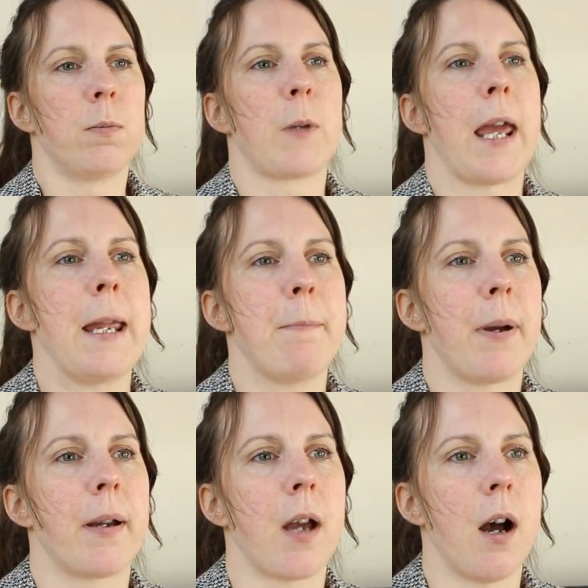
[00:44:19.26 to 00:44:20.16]
Keep
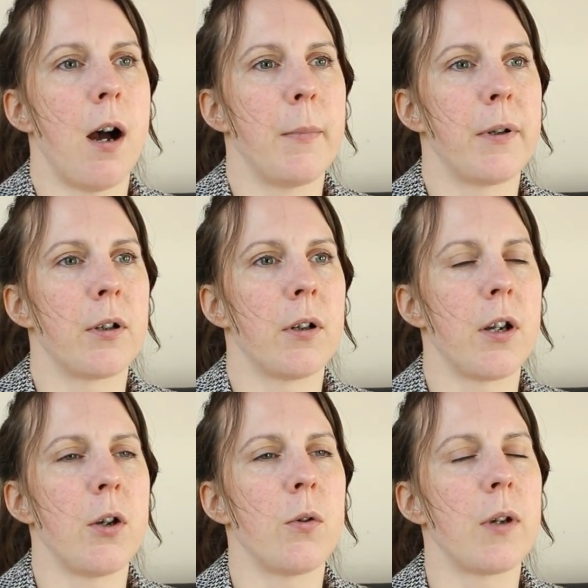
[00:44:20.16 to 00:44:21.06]
Calm and...
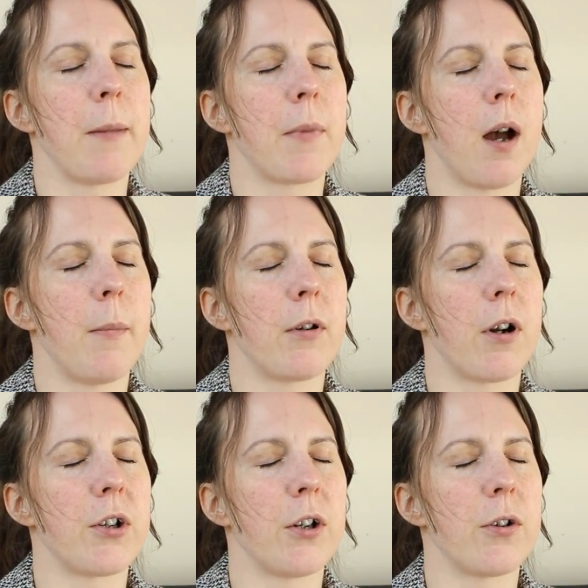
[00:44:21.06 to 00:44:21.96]
Are you Keep Calm and
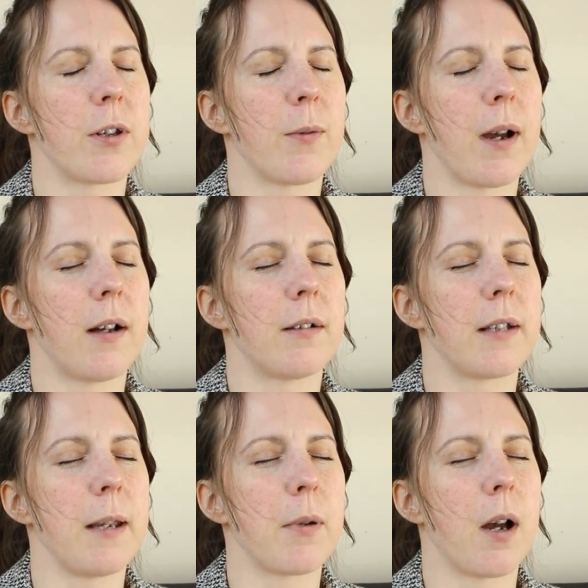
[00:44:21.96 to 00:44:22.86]
Crochet on as well?
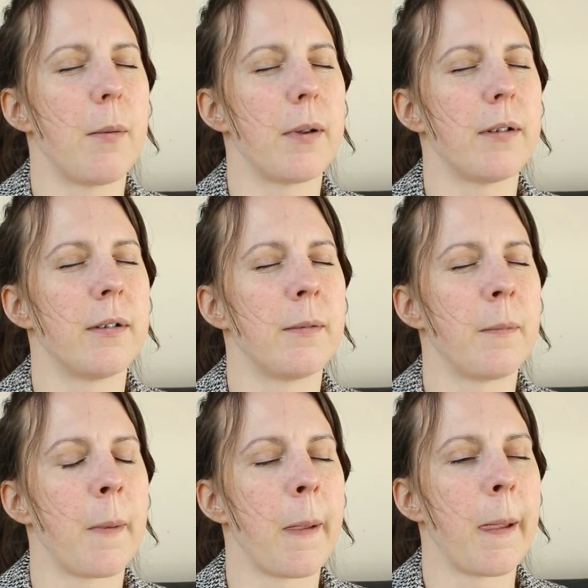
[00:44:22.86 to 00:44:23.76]
Keep Calm and...
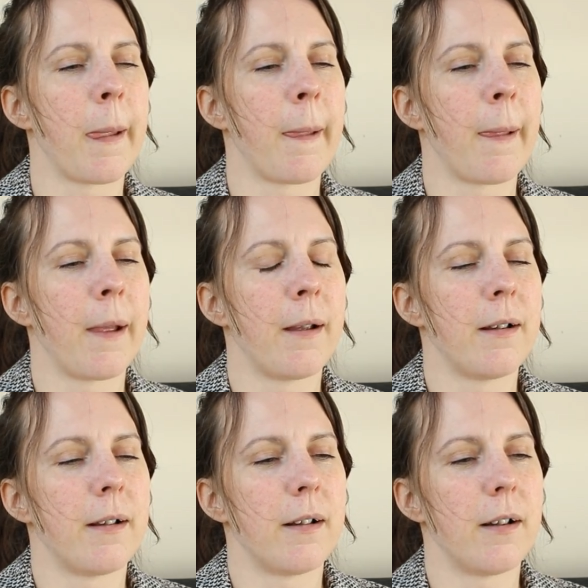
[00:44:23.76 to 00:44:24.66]

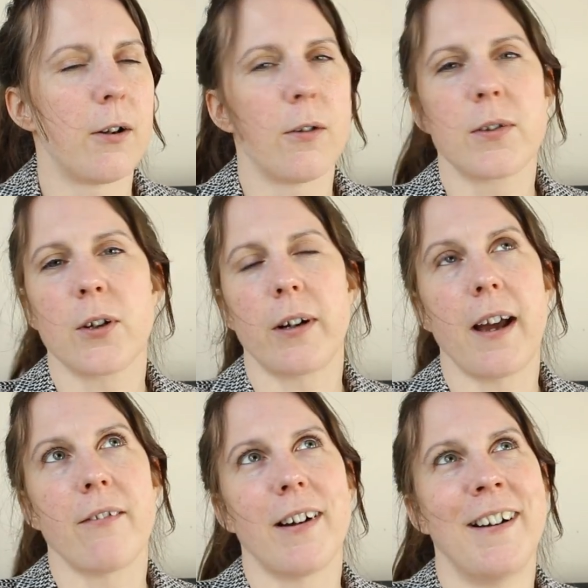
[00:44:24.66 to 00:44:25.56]
Oh, sorry,
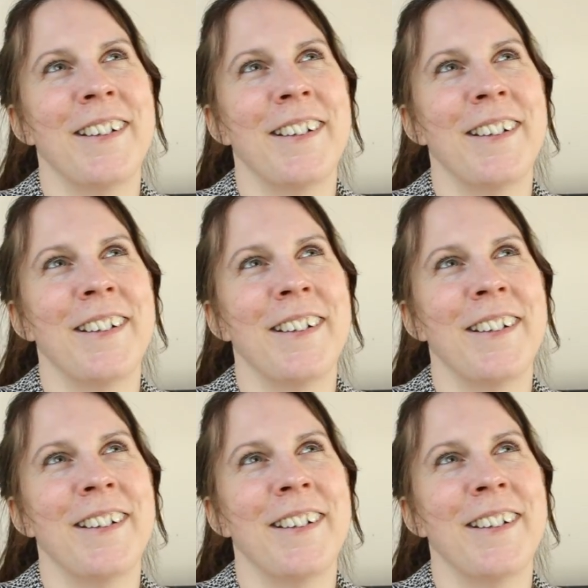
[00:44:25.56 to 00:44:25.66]
Heather.